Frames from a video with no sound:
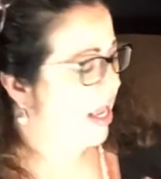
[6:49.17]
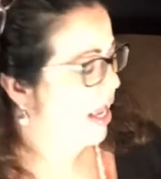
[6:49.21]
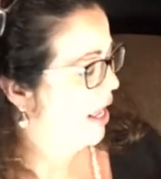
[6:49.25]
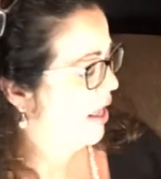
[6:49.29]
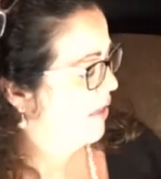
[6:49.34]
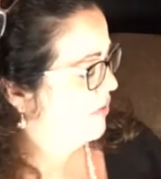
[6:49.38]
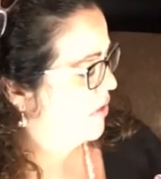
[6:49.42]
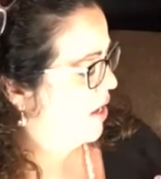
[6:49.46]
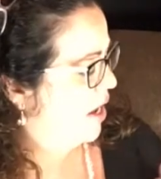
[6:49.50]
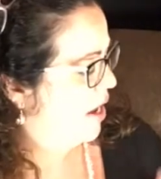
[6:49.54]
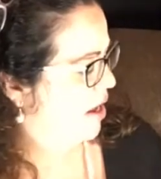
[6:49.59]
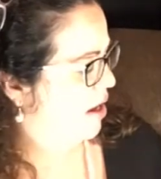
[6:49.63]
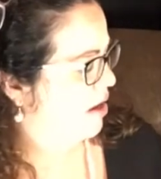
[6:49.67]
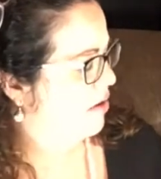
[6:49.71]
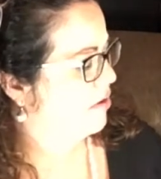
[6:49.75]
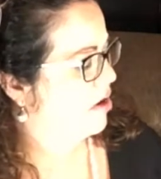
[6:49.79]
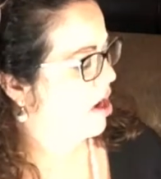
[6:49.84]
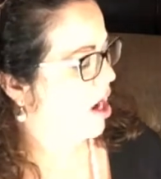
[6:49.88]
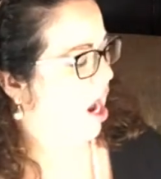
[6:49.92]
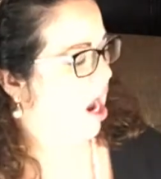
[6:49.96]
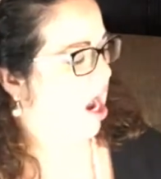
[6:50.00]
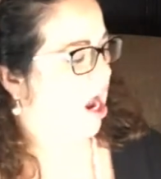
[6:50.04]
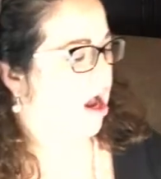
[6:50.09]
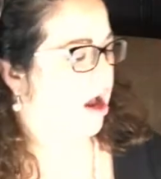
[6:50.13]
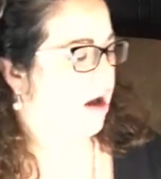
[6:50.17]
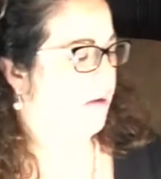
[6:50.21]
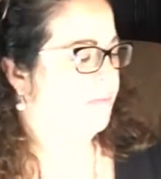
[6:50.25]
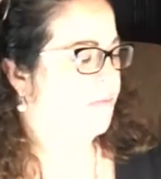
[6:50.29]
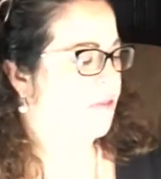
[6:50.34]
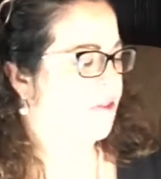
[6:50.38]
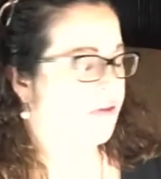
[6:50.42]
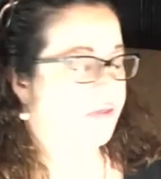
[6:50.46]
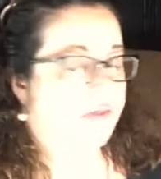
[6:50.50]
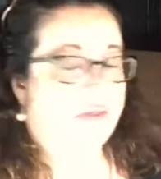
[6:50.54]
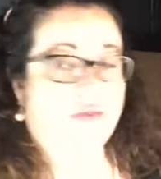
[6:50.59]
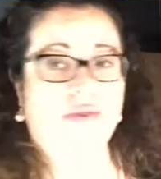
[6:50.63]
And then
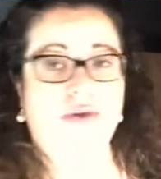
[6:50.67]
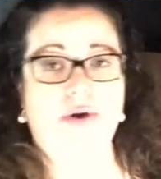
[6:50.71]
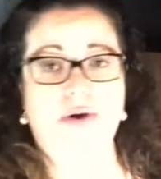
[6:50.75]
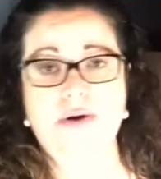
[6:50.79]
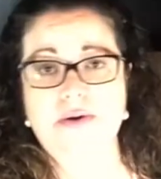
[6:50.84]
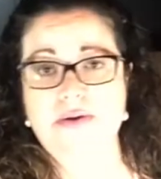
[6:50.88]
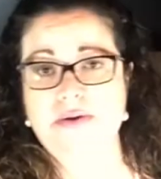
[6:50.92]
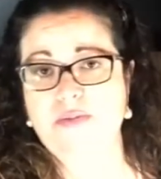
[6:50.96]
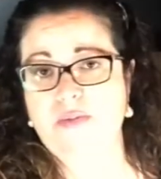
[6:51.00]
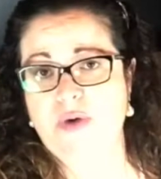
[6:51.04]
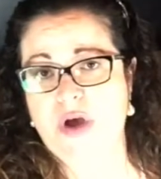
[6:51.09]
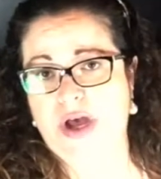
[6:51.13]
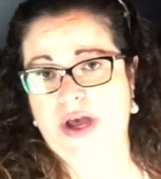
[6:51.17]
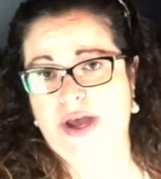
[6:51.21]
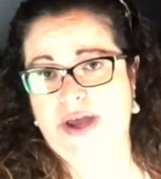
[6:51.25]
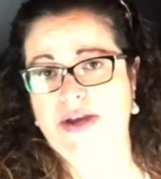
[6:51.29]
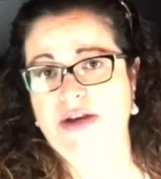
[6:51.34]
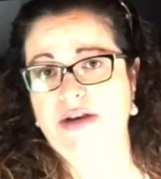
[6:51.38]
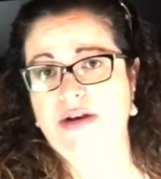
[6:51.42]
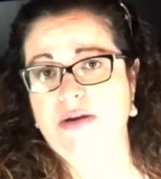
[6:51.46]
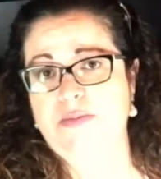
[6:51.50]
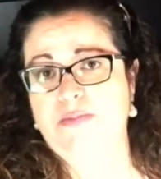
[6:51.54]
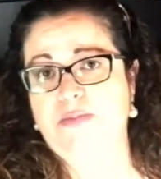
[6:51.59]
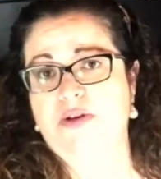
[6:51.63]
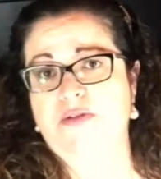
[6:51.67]
the third one,